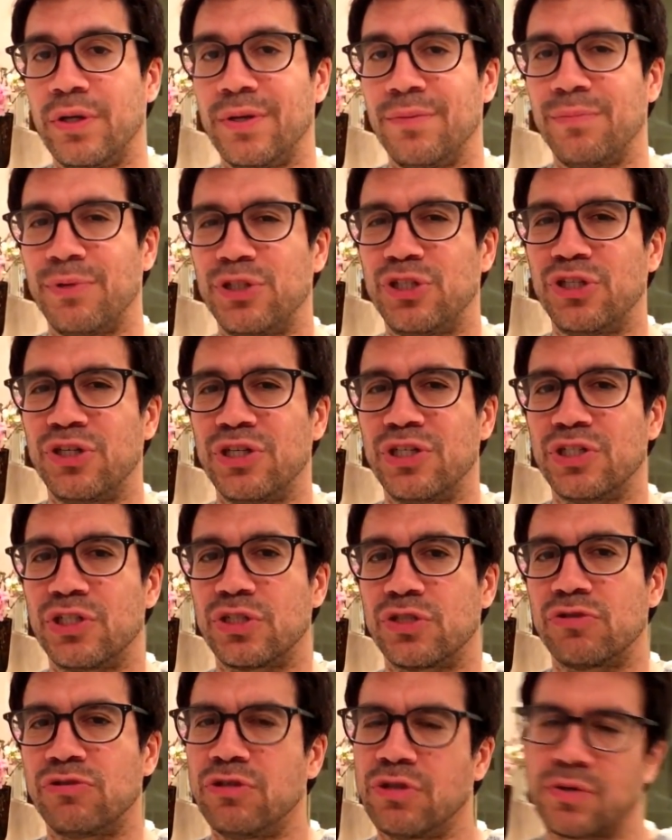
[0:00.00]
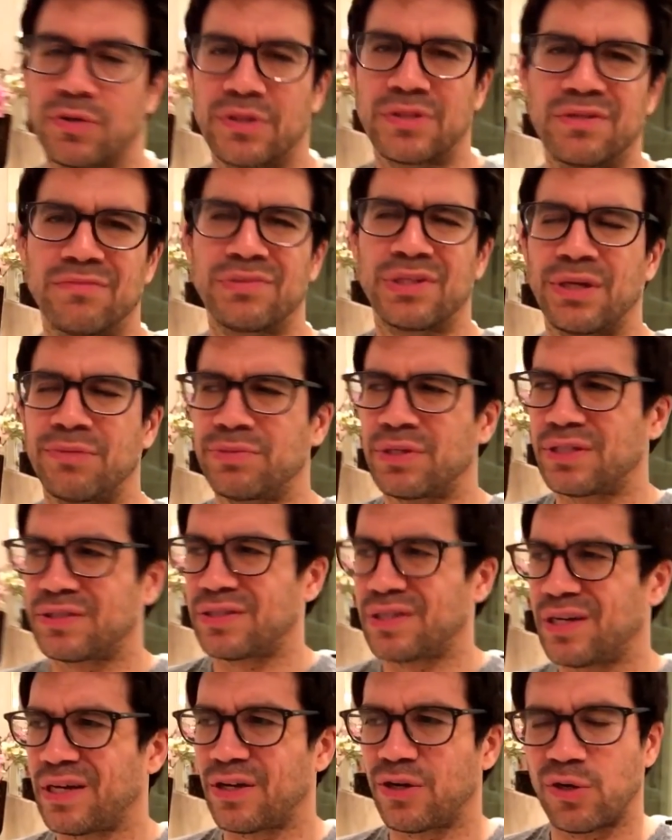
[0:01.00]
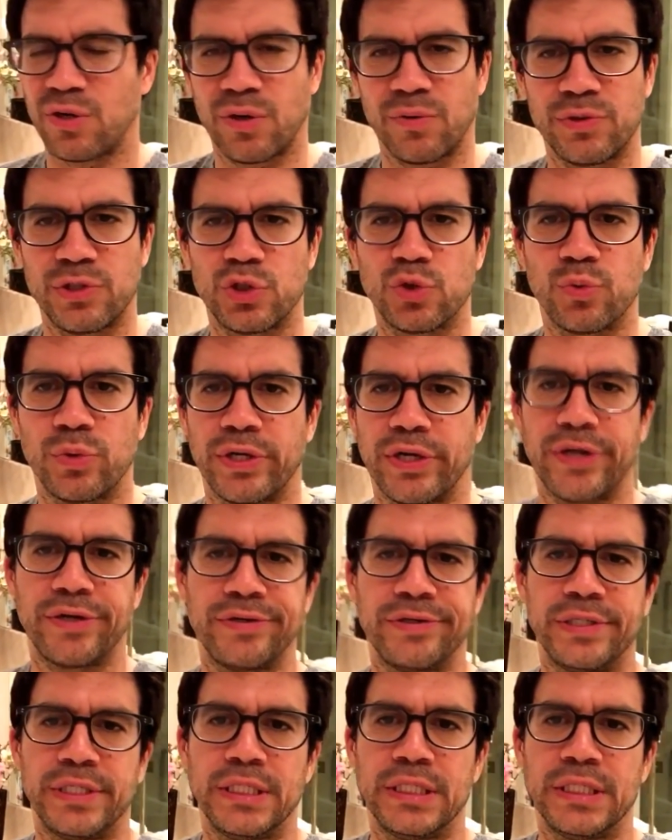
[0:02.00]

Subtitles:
but you can just, you know what sometimes I say? I don't always swear.